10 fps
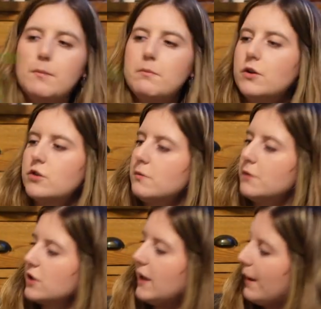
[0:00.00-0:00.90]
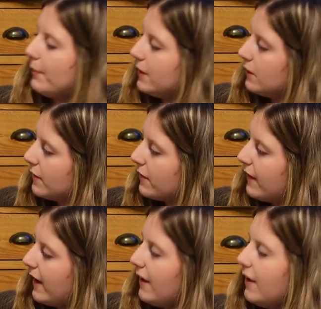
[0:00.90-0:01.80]
much happier with
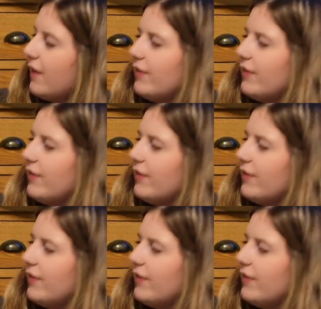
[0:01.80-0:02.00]
that.